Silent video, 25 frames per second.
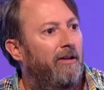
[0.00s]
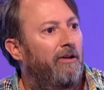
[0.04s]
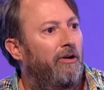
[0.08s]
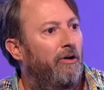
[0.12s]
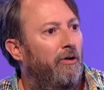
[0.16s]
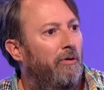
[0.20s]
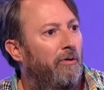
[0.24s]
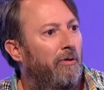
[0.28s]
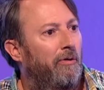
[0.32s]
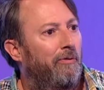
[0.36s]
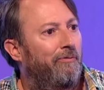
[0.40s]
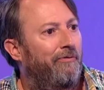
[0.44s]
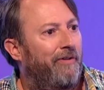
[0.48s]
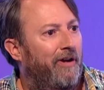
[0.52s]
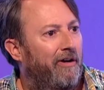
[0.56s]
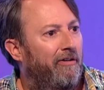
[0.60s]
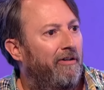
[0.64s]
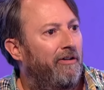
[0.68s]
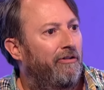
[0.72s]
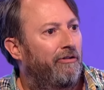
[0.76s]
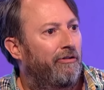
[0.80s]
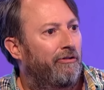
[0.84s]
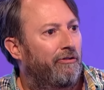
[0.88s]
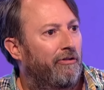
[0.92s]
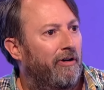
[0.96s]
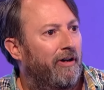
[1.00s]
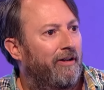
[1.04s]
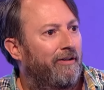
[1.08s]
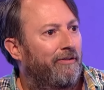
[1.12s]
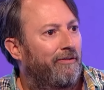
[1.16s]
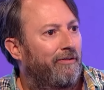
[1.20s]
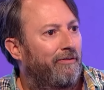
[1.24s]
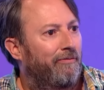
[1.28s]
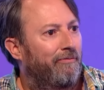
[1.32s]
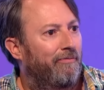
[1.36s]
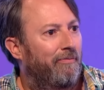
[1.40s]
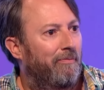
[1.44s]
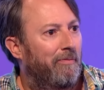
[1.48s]
your very
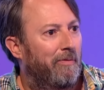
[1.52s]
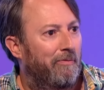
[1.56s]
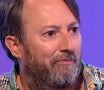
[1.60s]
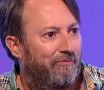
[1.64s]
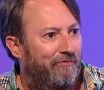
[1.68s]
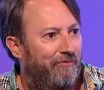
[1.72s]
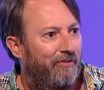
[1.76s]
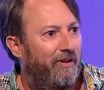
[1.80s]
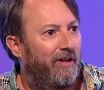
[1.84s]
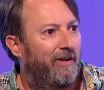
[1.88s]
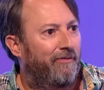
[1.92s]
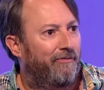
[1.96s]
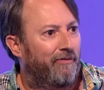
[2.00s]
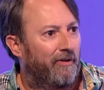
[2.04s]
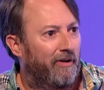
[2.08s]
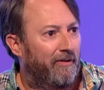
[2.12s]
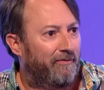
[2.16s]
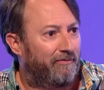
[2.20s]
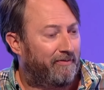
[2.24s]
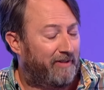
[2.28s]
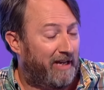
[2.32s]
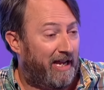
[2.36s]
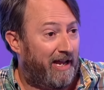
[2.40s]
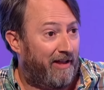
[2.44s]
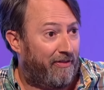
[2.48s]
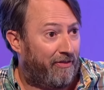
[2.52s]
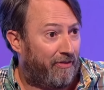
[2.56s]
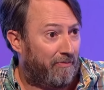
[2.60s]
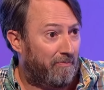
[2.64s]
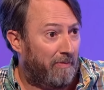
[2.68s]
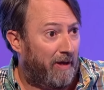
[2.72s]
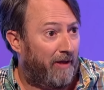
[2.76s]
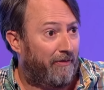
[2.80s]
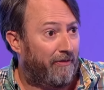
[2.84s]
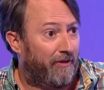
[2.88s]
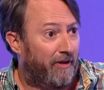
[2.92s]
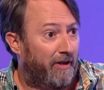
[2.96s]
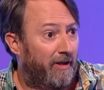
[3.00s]
strict, fearful of death
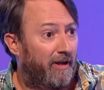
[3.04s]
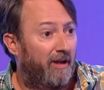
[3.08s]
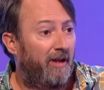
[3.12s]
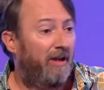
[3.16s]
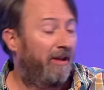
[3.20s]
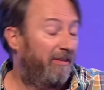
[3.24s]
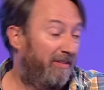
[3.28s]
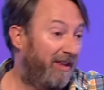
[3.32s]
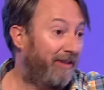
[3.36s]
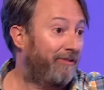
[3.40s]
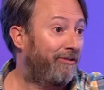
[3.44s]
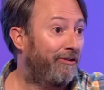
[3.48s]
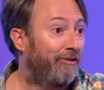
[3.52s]
mother, there's